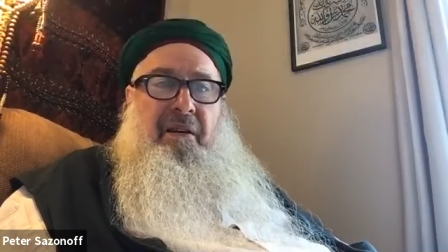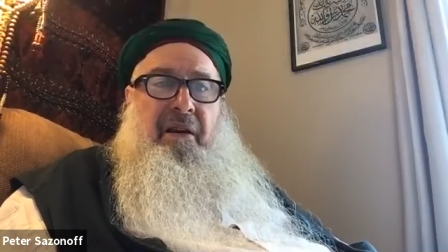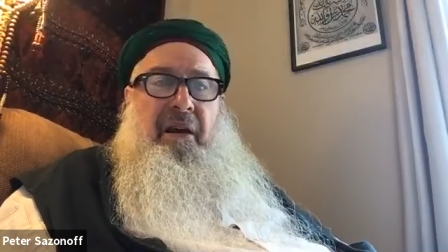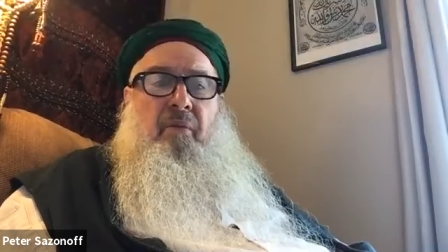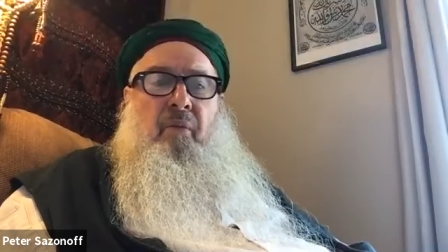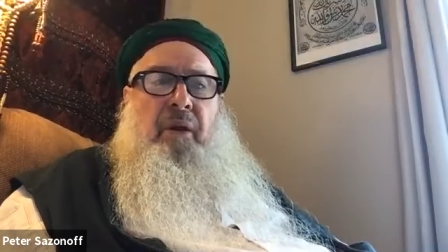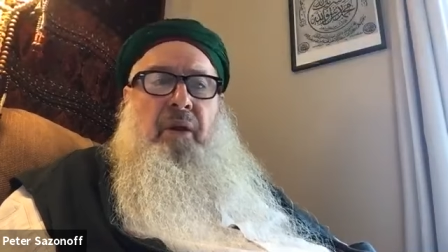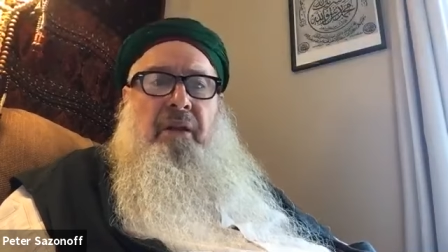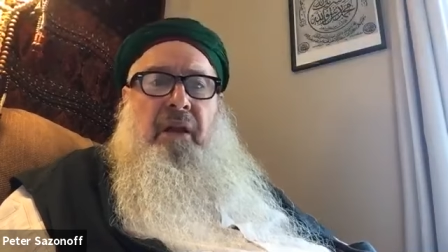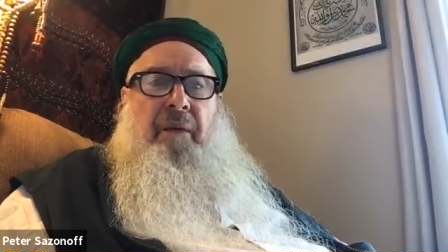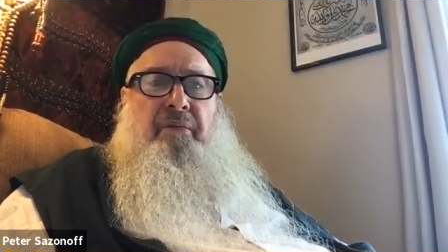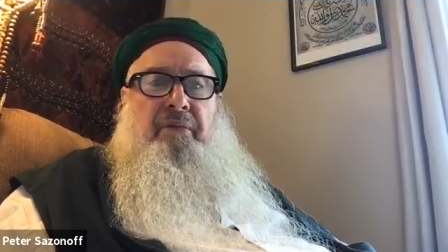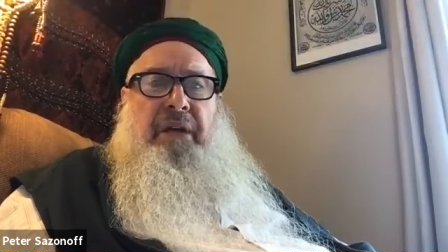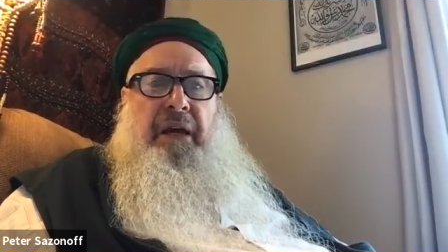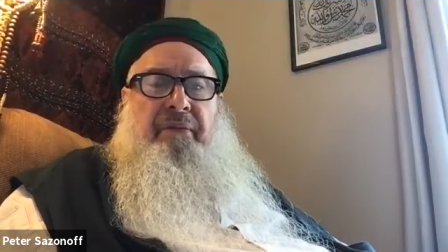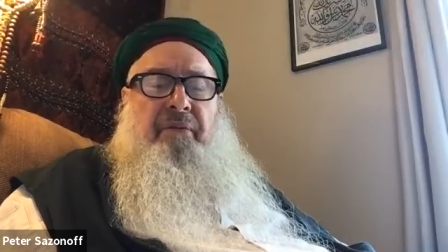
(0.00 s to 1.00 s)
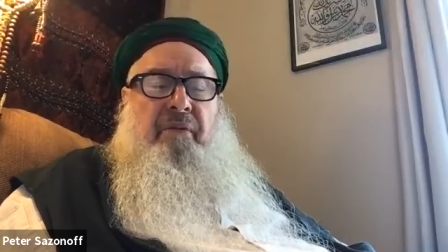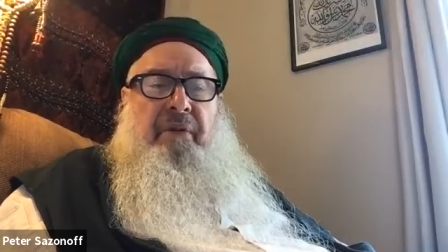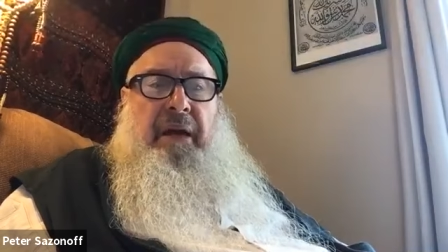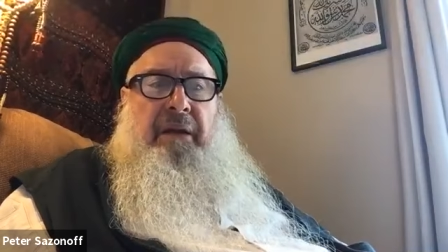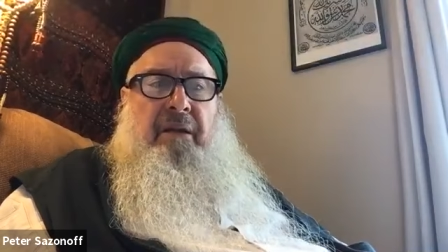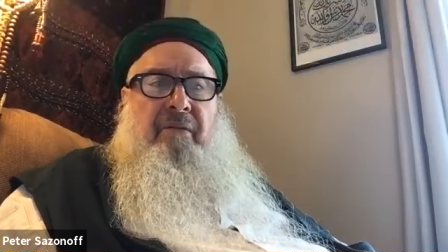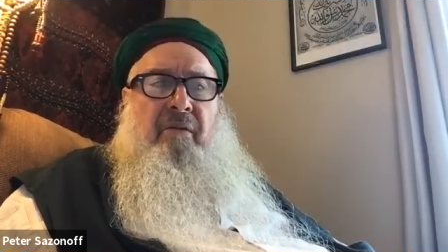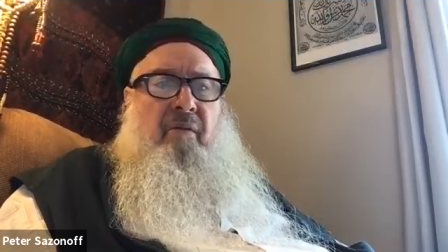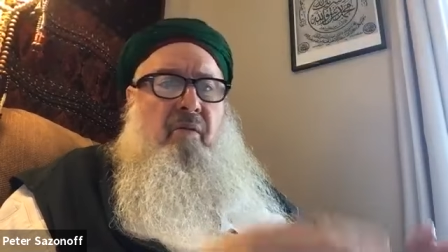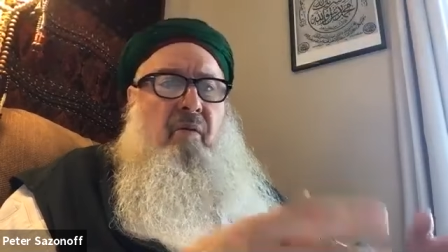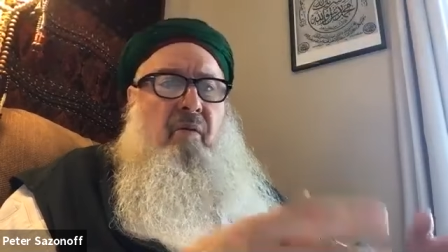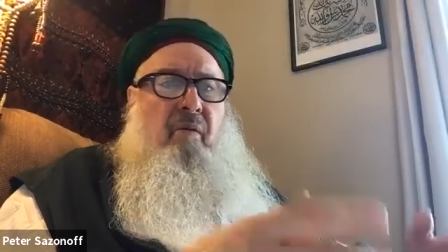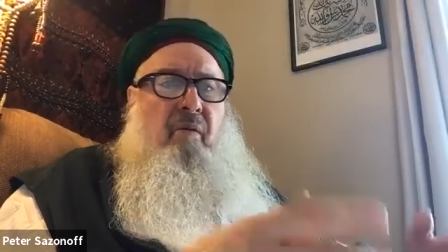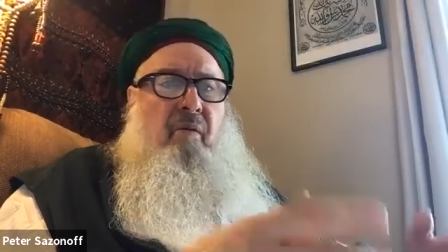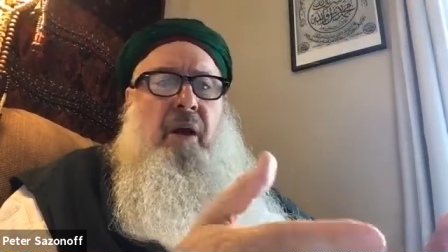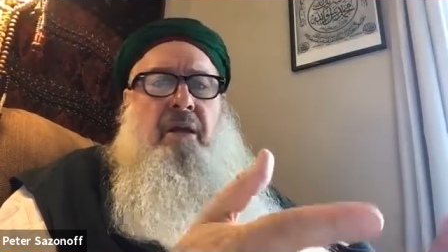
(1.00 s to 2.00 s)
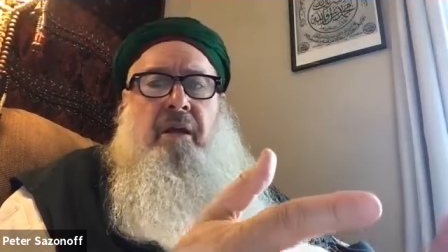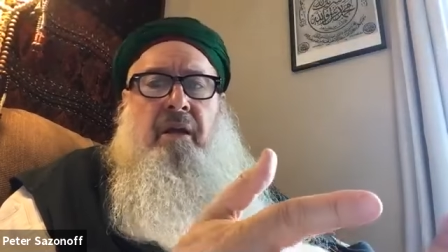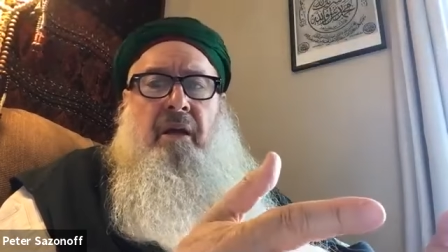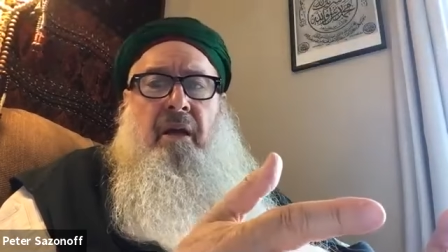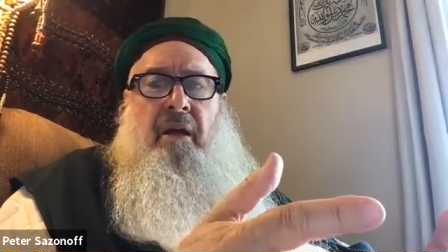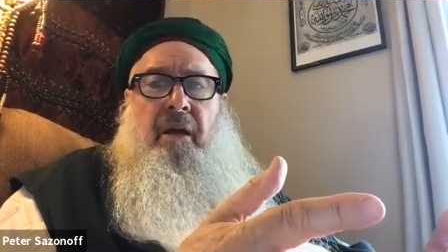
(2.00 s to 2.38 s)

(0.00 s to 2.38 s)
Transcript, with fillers: and what comes after that? What?